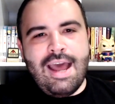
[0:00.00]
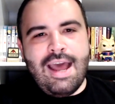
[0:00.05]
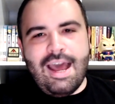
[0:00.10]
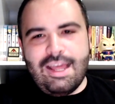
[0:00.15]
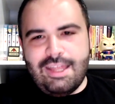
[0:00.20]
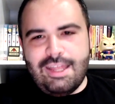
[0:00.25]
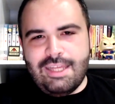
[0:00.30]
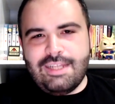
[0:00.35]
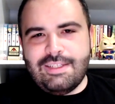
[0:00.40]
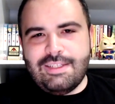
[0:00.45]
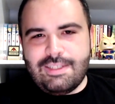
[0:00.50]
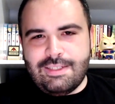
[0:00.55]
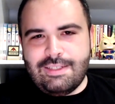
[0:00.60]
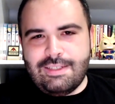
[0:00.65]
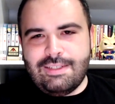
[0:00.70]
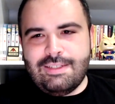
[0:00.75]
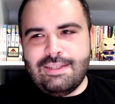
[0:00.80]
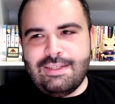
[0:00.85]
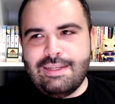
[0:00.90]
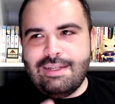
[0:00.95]
I think
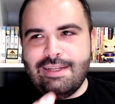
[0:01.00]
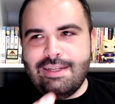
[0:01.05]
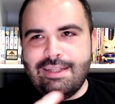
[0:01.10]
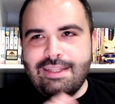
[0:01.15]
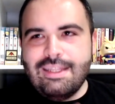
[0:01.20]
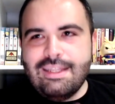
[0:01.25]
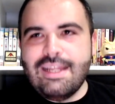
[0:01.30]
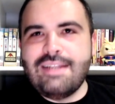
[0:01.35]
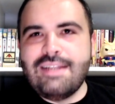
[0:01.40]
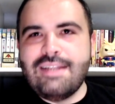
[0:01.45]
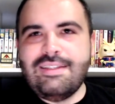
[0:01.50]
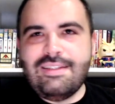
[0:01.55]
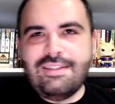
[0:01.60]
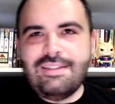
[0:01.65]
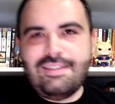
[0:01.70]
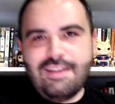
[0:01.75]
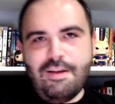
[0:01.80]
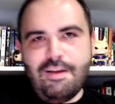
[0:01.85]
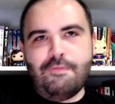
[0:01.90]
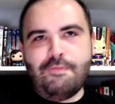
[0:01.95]
it's it lends
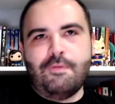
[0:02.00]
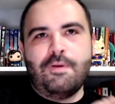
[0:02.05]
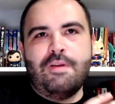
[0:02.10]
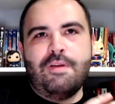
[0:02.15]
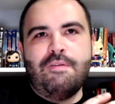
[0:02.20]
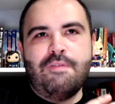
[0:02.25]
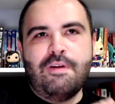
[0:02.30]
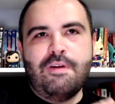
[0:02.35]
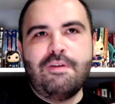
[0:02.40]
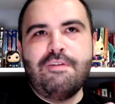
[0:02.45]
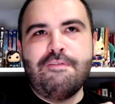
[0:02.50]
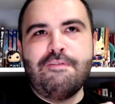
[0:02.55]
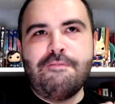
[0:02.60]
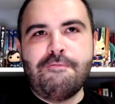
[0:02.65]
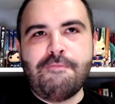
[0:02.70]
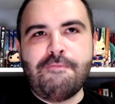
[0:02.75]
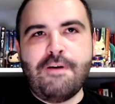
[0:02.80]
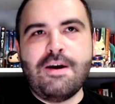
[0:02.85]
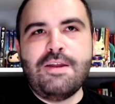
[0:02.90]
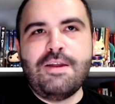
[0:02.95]
itself for a very
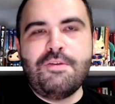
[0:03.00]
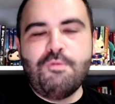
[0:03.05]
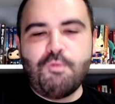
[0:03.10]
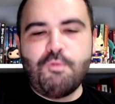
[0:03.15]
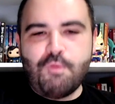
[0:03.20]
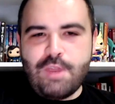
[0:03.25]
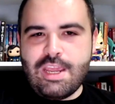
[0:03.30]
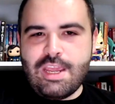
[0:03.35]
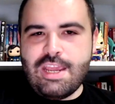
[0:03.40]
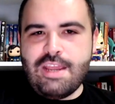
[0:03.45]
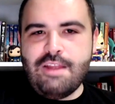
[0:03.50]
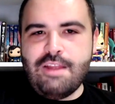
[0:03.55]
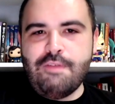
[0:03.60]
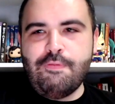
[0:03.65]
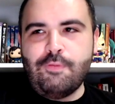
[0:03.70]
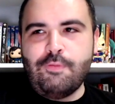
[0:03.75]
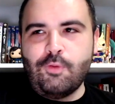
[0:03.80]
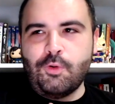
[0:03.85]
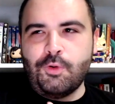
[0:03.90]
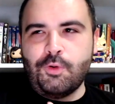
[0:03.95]
fun read
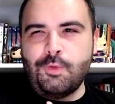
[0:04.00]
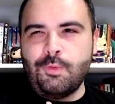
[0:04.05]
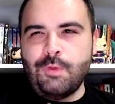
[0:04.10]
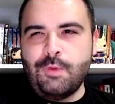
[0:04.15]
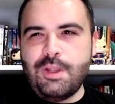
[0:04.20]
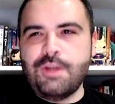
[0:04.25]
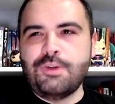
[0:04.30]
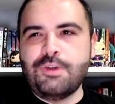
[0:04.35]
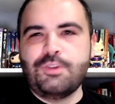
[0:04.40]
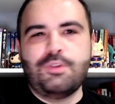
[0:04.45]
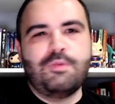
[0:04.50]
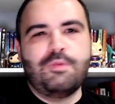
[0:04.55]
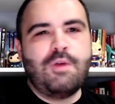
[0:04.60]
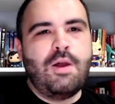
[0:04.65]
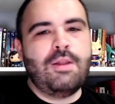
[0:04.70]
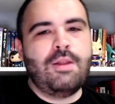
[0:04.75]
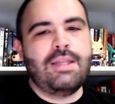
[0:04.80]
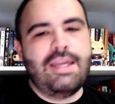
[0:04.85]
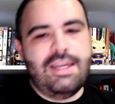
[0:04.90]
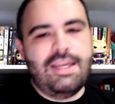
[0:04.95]
for readers of
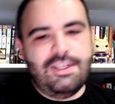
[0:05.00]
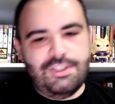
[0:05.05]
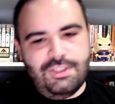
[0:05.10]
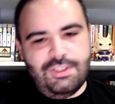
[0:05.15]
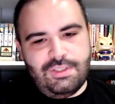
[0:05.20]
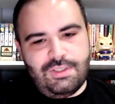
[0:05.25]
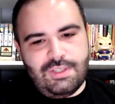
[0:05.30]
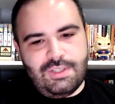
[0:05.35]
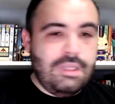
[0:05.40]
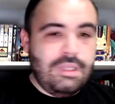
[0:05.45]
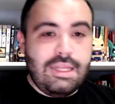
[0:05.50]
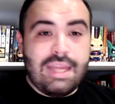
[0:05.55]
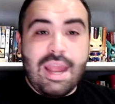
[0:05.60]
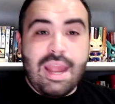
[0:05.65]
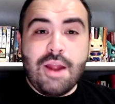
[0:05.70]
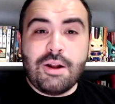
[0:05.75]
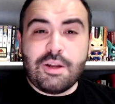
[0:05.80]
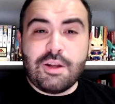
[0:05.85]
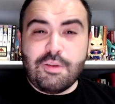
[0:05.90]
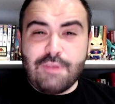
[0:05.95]
all ages. The
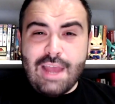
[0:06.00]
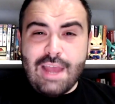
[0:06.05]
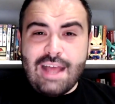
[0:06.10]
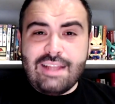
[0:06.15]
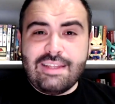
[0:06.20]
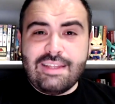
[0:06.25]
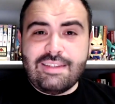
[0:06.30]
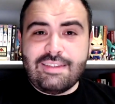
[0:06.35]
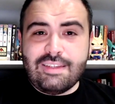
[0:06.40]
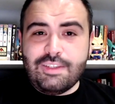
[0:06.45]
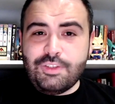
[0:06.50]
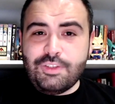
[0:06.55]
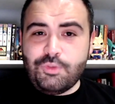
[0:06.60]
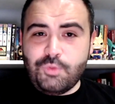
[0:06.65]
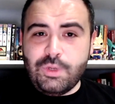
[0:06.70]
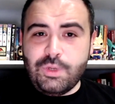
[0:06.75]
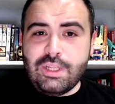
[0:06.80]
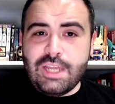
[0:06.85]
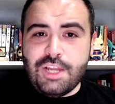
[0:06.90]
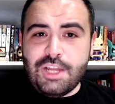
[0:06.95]
character of Alice is
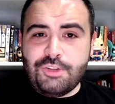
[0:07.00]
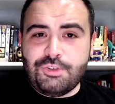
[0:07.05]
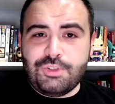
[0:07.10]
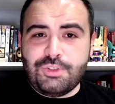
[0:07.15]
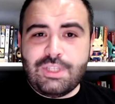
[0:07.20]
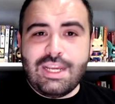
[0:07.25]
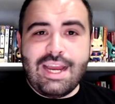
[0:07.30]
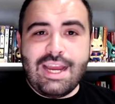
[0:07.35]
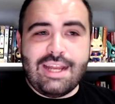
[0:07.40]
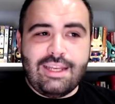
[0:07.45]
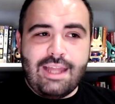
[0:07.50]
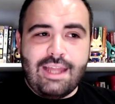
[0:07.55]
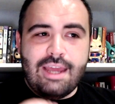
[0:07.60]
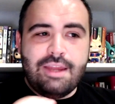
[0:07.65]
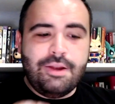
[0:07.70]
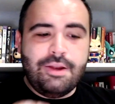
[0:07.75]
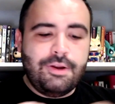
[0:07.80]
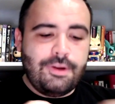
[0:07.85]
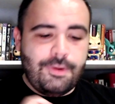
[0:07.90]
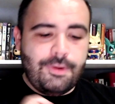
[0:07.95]
really interesting. I
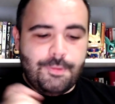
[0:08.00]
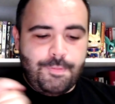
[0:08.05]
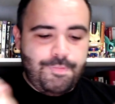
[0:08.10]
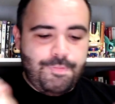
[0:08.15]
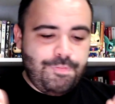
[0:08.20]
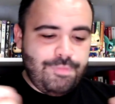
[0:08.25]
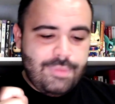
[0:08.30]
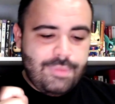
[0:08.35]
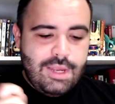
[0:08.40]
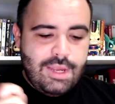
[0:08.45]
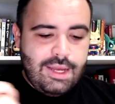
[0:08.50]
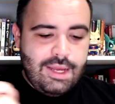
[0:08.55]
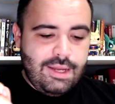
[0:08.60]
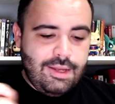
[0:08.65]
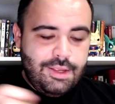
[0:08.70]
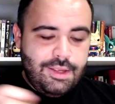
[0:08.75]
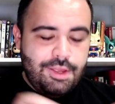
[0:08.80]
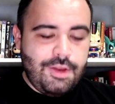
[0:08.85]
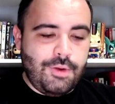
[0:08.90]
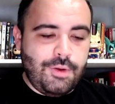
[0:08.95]
like her, uh,
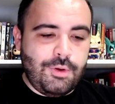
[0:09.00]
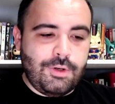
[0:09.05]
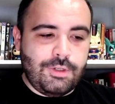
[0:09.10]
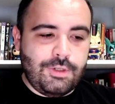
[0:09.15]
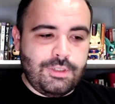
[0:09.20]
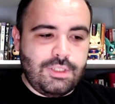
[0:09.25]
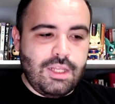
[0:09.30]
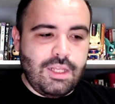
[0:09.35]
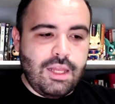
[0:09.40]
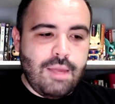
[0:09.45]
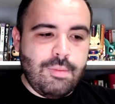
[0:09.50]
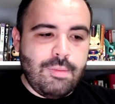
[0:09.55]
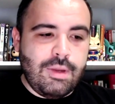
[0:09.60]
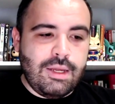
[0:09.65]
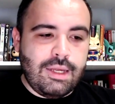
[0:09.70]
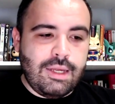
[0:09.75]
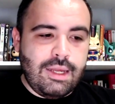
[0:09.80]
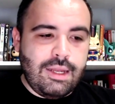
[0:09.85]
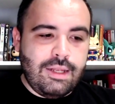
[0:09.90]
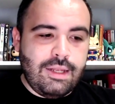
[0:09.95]
you know, her
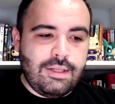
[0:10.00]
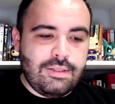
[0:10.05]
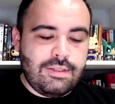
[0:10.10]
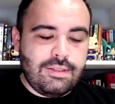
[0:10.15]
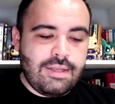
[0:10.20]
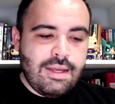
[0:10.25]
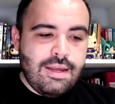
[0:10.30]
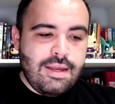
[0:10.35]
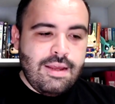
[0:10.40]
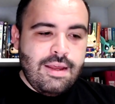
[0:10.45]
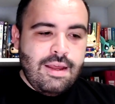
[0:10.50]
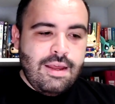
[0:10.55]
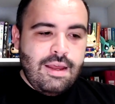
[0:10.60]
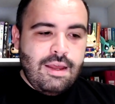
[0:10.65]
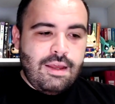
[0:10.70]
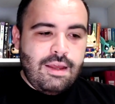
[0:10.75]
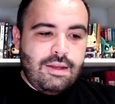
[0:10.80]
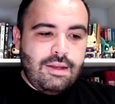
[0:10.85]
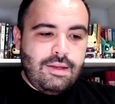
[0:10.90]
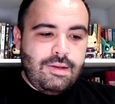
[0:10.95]
dilemma and
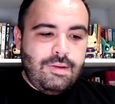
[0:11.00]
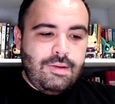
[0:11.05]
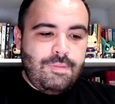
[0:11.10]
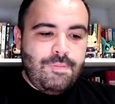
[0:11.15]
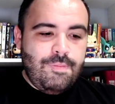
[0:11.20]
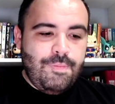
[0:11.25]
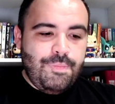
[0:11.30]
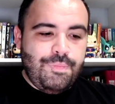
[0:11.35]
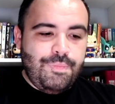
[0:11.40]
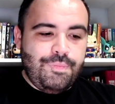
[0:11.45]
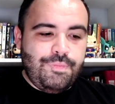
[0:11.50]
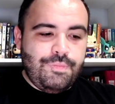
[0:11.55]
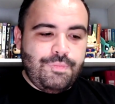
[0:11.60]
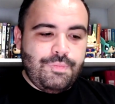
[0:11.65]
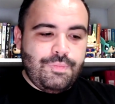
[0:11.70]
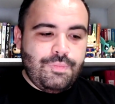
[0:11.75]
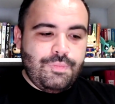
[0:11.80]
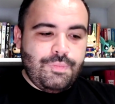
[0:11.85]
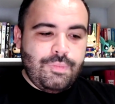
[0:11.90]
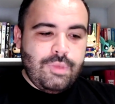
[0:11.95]
uh,
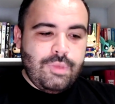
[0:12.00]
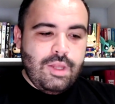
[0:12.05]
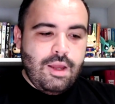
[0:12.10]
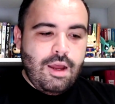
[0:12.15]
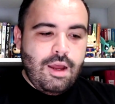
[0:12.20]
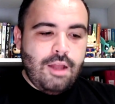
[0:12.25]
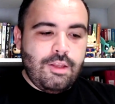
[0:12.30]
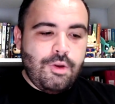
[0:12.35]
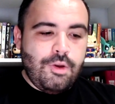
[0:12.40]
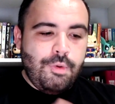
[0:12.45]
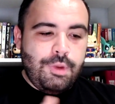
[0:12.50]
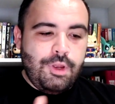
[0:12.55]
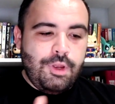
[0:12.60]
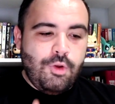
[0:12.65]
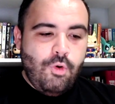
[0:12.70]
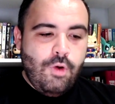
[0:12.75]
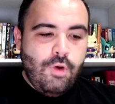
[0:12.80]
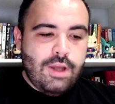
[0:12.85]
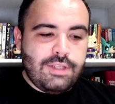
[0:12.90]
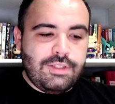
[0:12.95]
ongoing
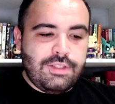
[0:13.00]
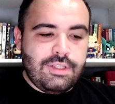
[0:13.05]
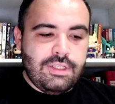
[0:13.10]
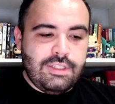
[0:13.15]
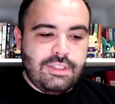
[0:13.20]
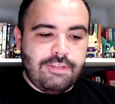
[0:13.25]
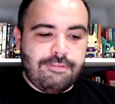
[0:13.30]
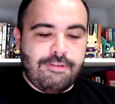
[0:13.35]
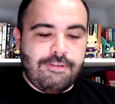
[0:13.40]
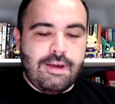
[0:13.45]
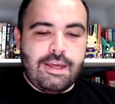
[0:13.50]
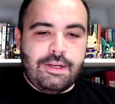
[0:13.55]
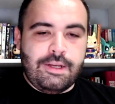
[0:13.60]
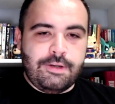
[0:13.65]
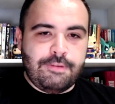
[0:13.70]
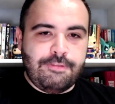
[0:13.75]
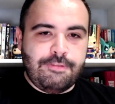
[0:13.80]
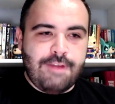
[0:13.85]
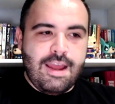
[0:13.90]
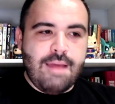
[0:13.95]
quest to find
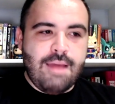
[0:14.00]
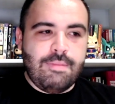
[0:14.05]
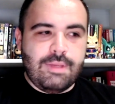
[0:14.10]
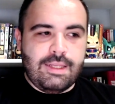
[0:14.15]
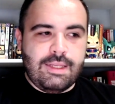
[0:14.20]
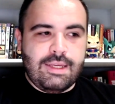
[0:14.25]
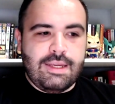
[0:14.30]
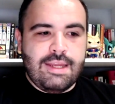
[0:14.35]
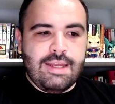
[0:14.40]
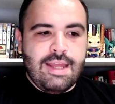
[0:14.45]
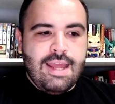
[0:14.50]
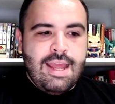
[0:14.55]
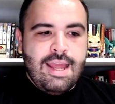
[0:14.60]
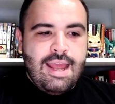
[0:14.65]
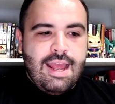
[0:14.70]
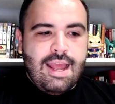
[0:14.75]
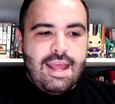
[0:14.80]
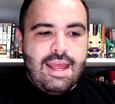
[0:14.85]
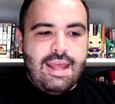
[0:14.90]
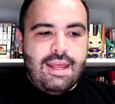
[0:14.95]
her family,
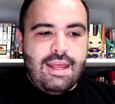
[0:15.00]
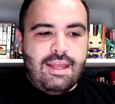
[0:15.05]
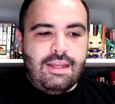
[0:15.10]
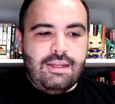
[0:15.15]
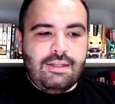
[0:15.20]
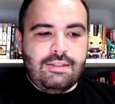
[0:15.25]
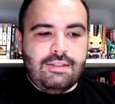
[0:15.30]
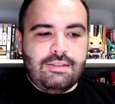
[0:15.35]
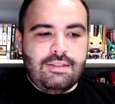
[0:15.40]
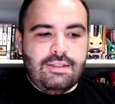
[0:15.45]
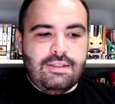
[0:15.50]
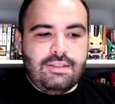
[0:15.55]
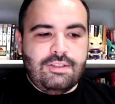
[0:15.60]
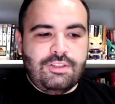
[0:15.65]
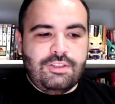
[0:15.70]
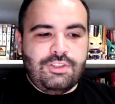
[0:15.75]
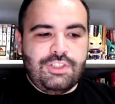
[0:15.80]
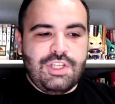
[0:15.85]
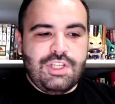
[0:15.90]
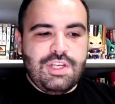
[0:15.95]
and
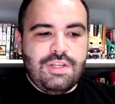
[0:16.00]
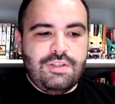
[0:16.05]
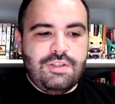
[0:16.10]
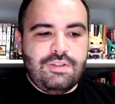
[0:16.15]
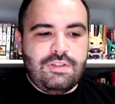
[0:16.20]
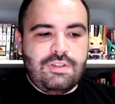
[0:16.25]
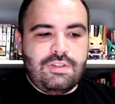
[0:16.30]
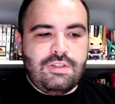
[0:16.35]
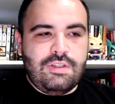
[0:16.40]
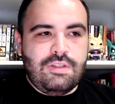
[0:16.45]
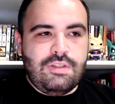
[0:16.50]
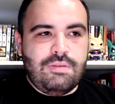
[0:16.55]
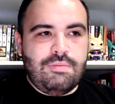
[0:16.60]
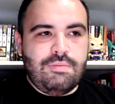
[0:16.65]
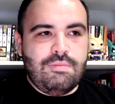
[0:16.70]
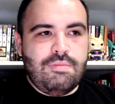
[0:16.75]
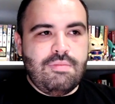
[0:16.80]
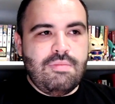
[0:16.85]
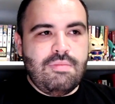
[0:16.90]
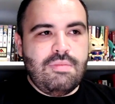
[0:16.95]
she's
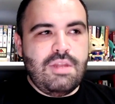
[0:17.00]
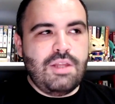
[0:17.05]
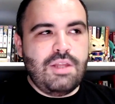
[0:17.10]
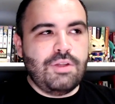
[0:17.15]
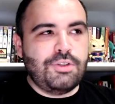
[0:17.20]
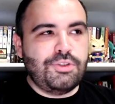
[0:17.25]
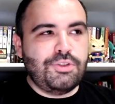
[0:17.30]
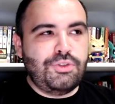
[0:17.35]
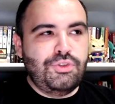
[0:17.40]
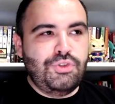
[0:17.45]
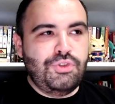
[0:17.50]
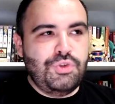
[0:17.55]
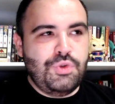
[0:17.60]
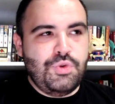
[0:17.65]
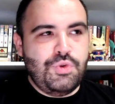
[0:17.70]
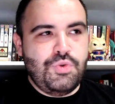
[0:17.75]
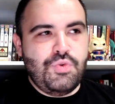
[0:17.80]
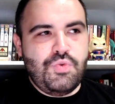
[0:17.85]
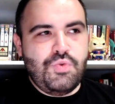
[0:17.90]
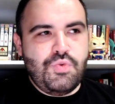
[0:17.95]
neither
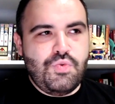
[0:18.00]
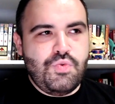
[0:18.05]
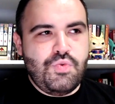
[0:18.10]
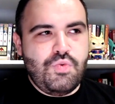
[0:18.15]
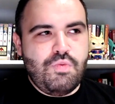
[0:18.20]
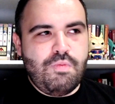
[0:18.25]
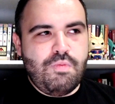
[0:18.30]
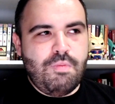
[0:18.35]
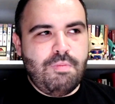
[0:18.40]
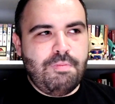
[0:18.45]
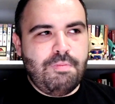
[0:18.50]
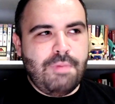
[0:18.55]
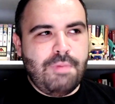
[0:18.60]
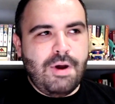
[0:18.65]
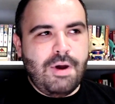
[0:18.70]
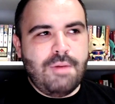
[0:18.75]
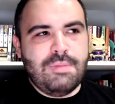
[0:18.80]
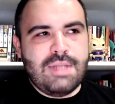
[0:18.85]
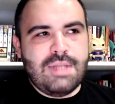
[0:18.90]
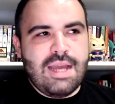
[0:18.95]
too
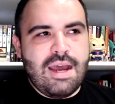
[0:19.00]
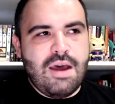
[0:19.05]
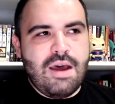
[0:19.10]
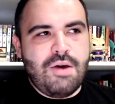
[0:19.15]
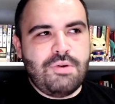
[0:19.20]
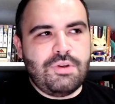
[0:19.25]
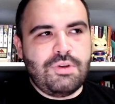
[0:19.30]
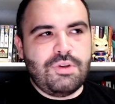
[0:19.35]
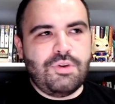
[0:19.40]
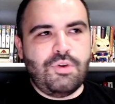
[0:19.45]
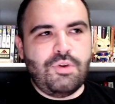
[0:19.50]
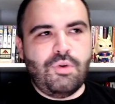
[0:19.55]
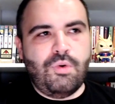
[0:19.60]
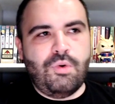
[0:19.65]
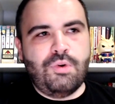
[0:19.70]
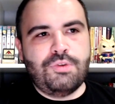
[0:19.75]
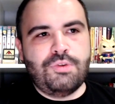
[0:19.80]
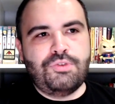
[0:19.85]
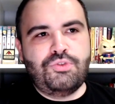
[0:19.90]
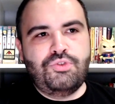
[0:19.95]
bummed out
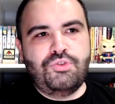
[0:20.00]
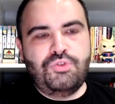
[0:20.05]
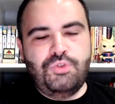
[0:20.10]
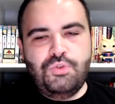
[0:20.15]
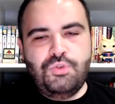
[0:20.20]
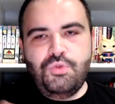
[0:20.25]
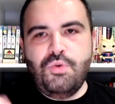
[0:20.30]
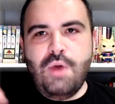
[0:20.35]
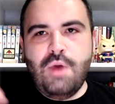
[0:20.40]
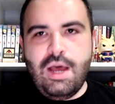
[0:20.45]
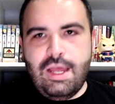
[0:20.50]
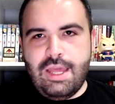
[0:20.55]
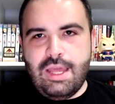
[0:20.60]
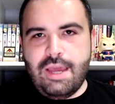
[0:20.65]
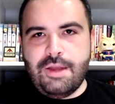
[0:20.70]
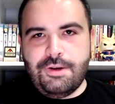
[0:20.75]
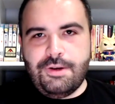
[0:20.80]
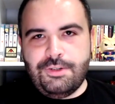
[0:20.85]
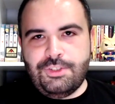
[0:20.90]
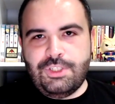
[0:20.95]
nor too high
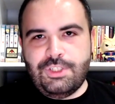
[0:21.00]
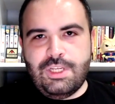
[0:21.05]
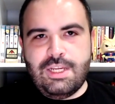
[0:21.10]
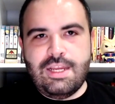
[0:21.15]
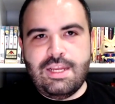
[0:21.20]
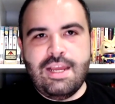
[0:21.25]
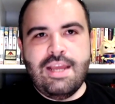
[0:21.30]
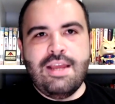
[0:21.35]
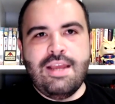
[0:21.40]
energy.